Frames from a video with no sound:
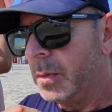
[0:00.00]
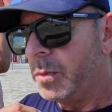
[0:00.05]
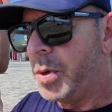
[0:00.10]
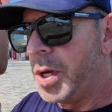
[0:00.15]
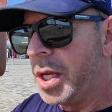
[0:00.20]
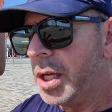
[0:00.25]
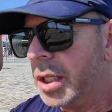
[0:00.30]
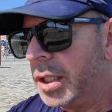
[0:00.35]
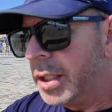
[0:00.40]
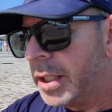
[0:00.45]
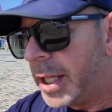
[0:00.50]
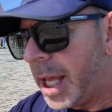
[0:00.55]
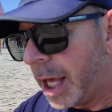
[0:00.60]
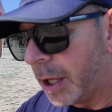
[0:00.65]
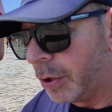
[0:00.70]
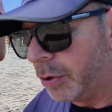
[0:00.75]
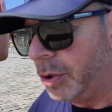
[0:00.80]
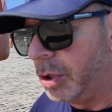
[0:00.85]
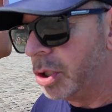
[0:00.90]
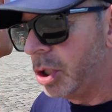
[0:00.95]
we can get
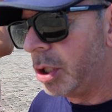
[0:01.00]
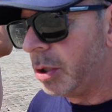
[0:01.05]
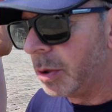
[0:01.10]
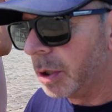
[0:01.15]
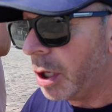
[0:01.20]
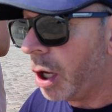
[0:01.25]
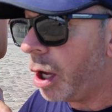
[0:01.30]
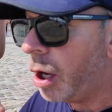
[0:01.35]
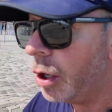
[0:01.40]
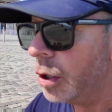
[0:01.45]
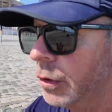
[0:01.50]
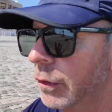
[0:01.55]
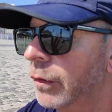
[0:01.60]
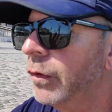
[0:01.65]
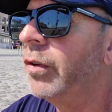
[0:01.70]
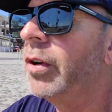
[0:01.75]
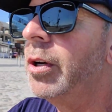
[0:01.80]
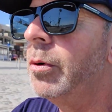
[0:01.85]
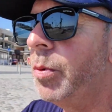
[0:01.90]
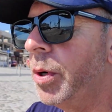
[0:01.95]
through to you, and
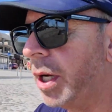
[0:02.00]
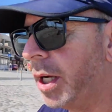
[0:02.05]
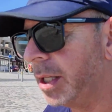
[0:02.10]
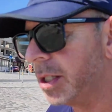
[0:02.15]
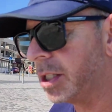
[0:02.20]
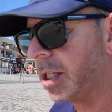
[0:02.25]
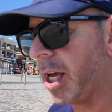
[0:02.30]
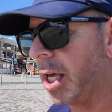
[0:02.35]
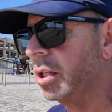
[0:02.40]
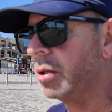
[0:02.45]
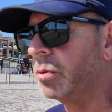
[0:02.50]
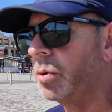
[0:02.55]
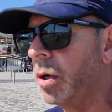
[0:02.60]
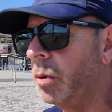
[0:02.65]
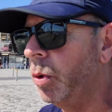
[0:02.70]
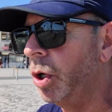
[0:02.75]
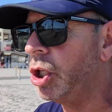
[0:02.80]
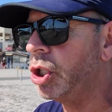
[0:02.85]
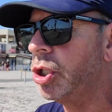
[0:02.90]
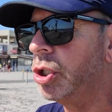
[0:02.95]
hopefully we can say that we
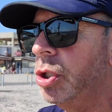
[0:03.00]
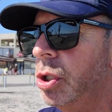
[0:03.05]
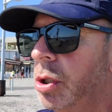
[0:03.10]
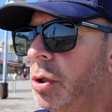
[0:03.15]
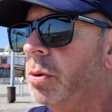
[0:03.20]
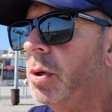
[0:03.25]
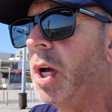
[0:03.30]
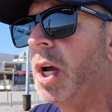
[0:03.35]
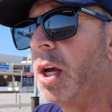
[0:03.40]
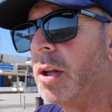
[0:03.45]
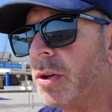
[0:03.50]
wish you